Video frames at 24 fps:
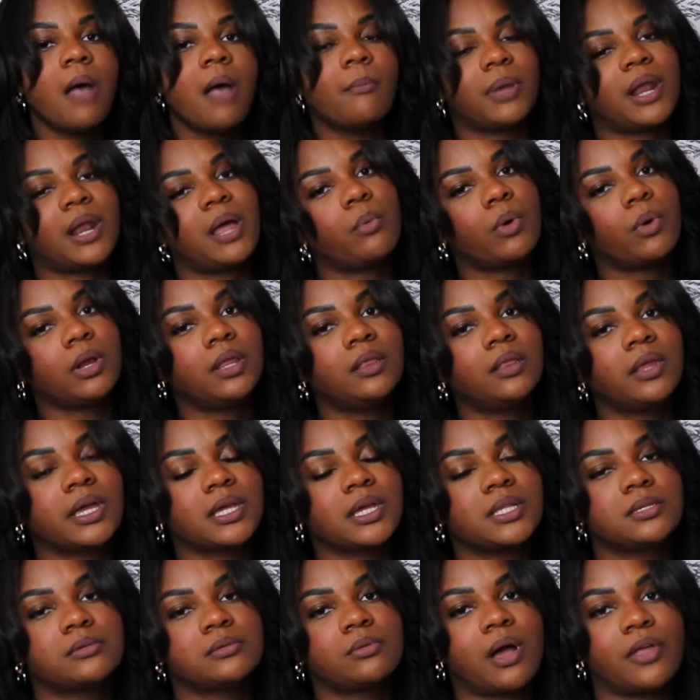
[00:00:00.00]
But I want to look
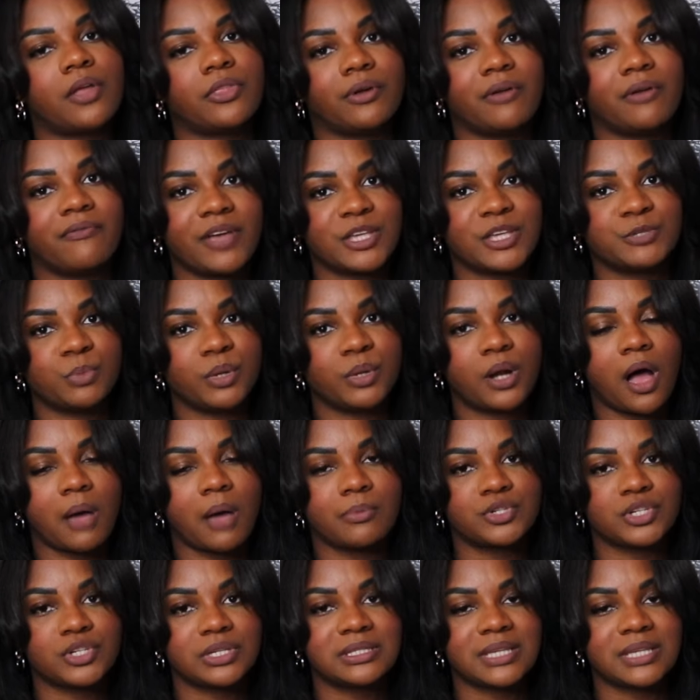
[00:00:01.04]
into other investment
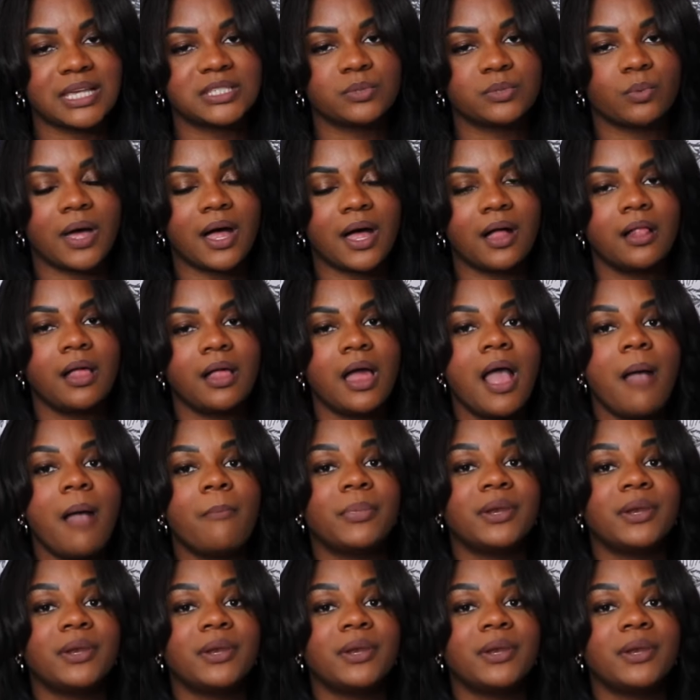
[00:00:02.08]
options as well.